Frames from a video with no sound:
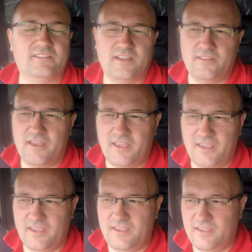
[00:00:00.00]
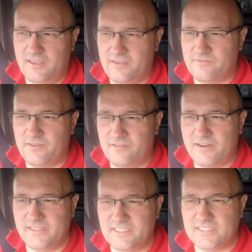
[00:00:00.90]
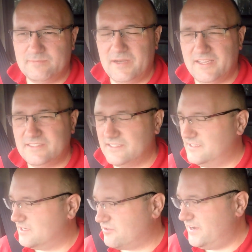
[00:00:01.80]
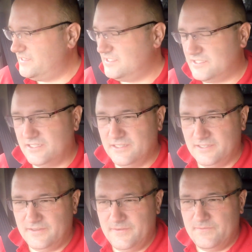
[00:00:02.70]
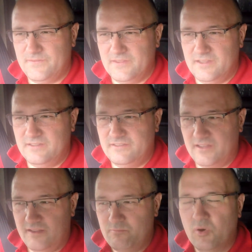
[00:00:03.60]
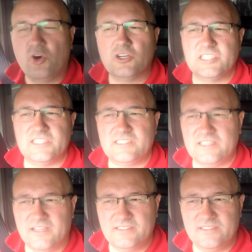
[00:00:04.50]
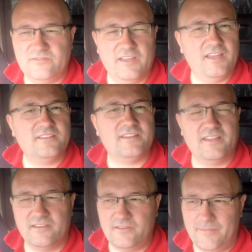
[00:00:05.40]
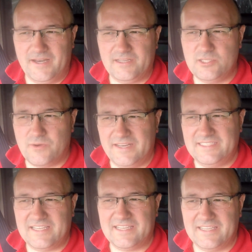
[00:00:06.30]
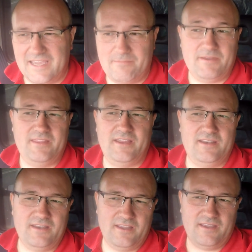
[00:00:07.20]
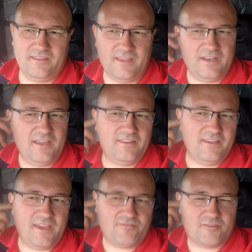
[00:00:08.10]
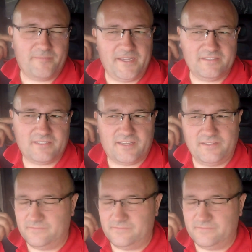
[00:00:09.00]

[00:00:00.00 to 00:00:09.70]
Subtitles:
So they, for the race, split the grids. So the Porsche started first, and then there was about a 20-second gap, and then they let the Alfa Romeos go.